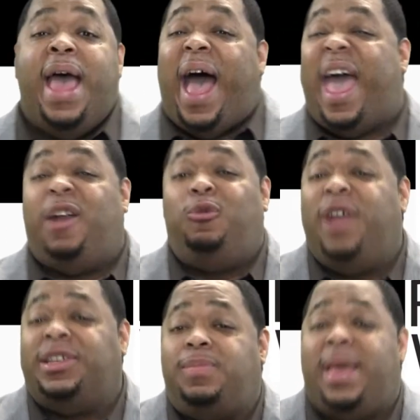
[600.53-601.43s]
I had a
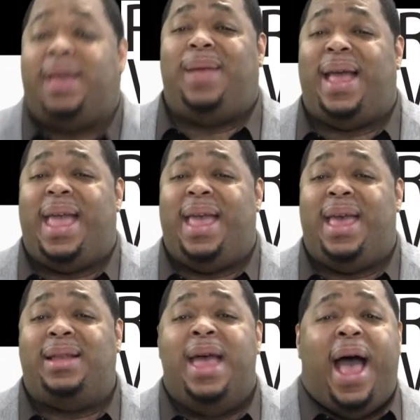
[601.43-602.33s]
resume in my
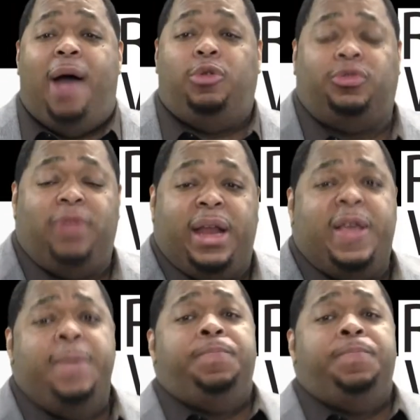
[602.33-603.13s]
hand. I was ready